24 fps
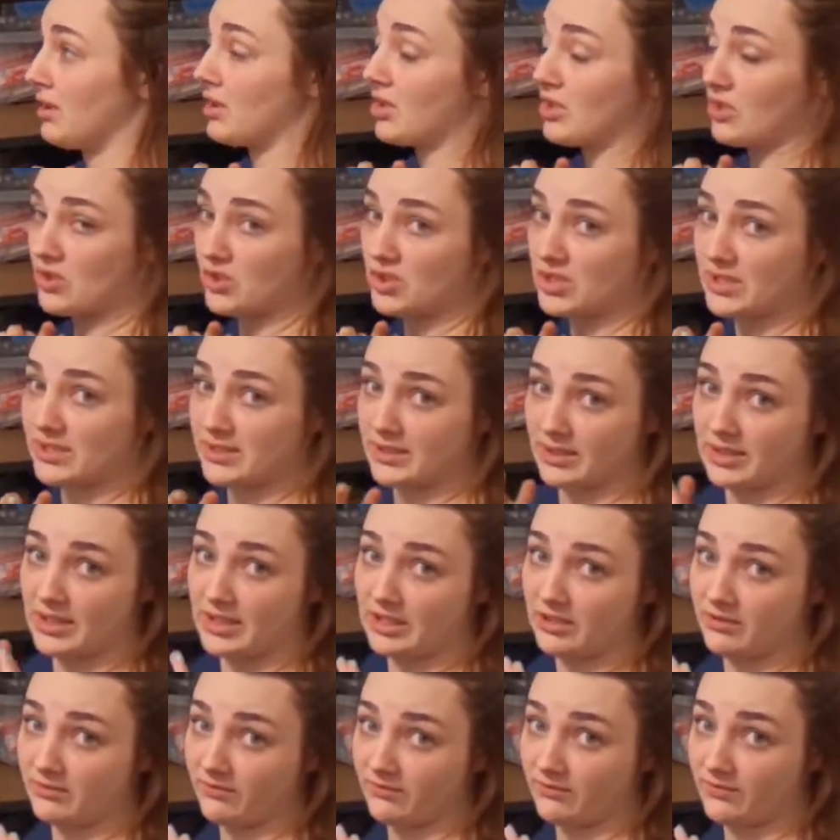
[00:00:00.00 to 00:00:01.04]
there's just a lot
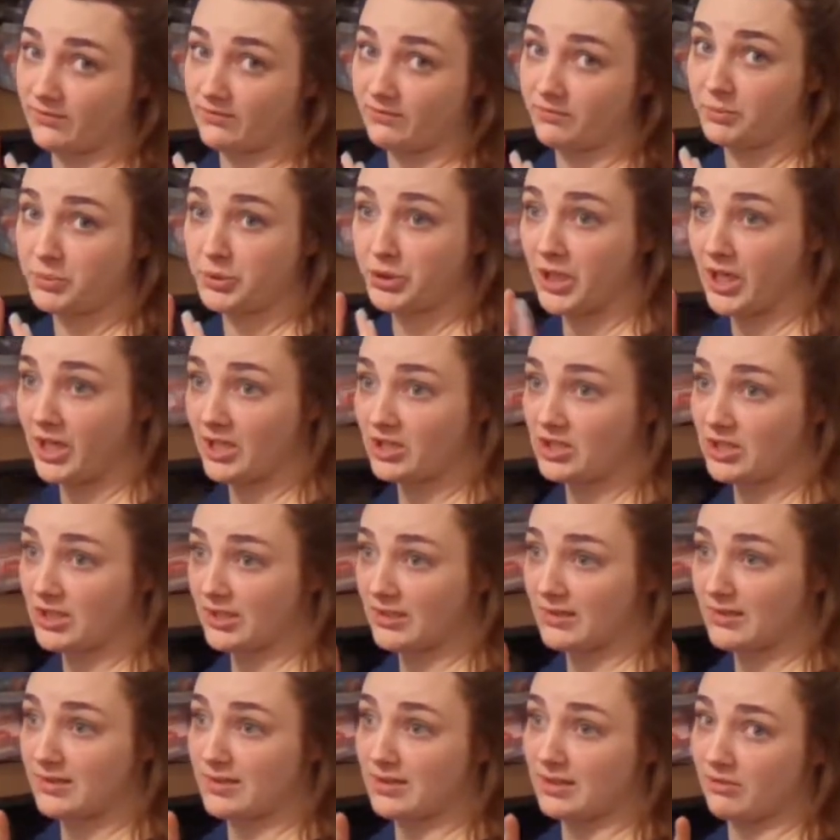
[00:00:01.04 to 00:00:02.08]
of
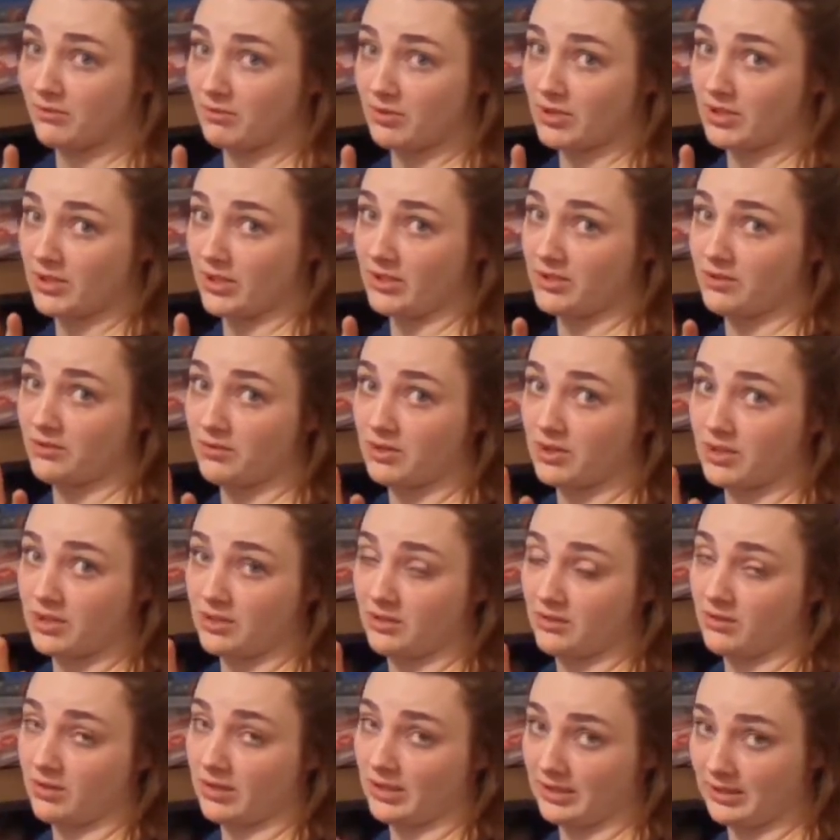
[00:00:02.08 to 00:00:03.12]
projects that I want to do in
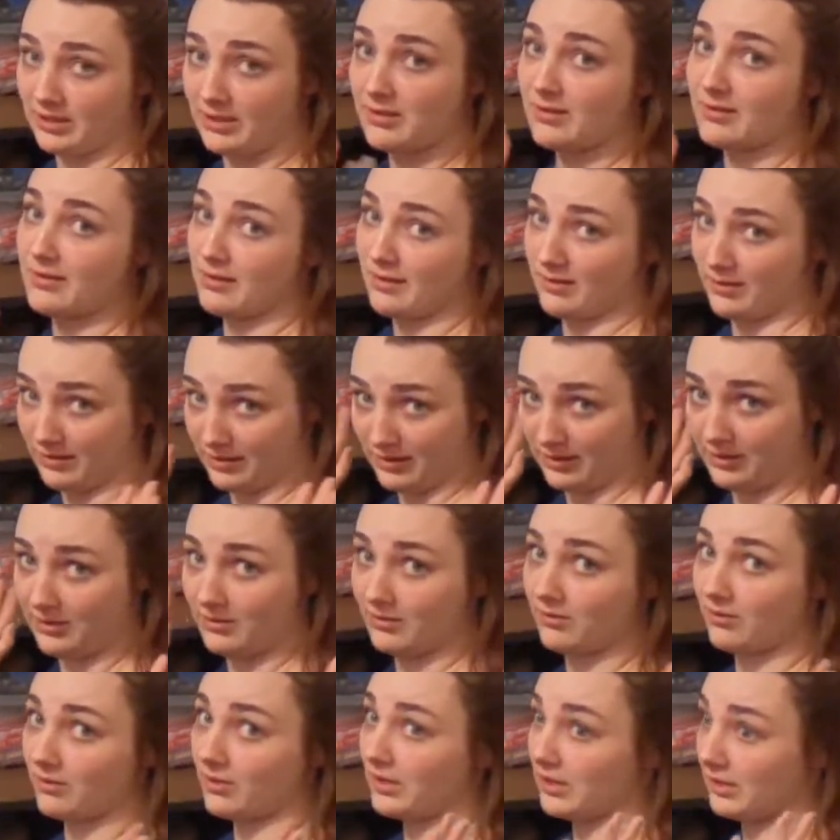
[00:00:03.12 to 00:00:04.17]
here. Like, this is
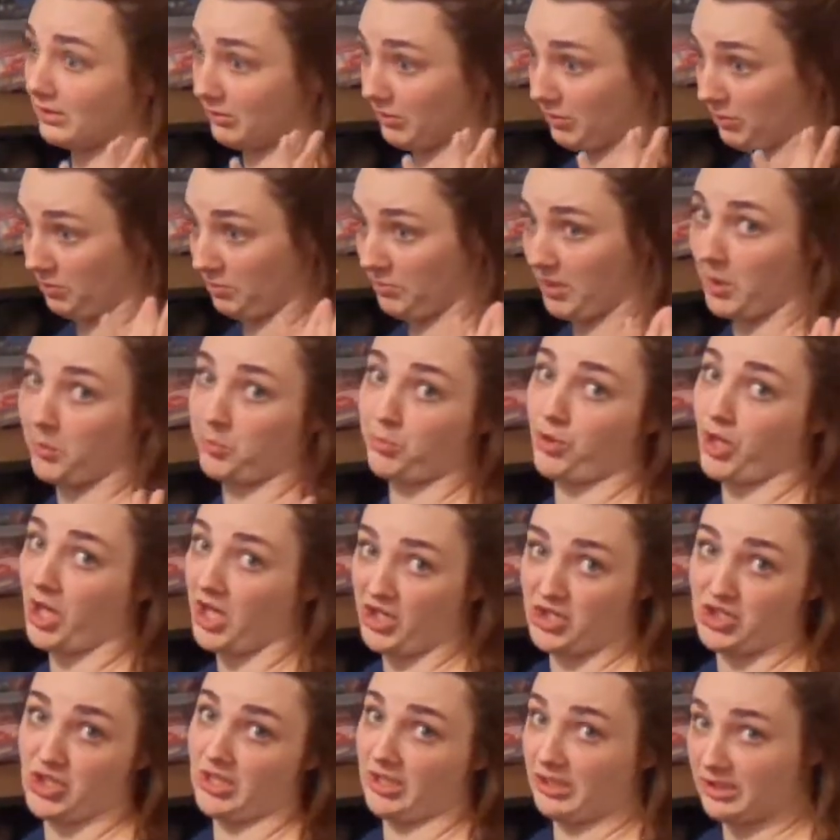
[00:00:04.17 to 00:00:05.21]
literally my
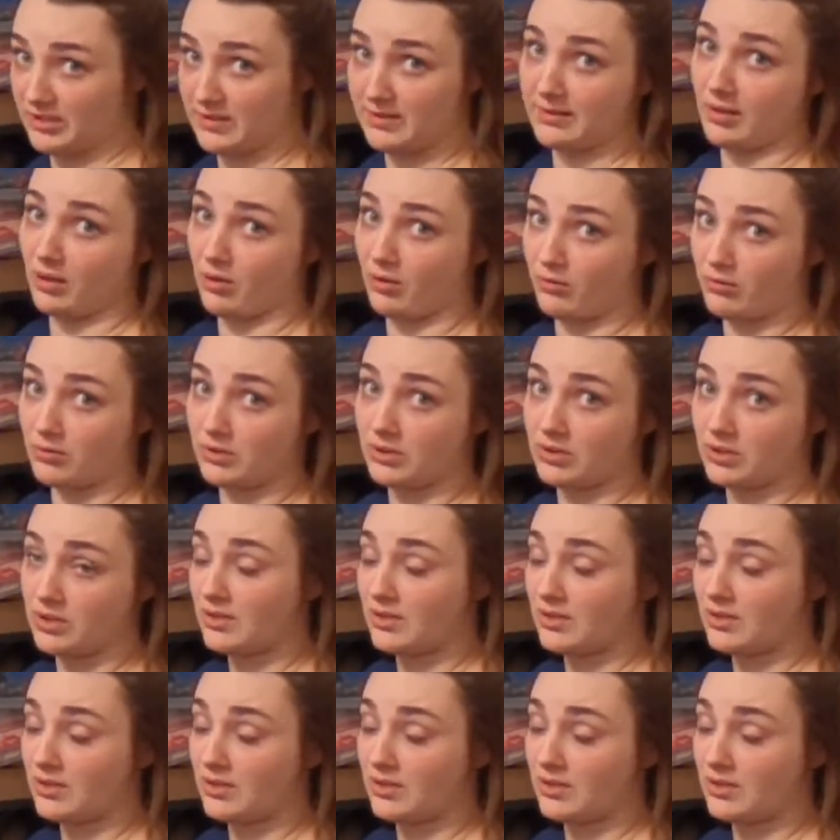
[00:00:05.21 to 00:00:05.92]
project zone.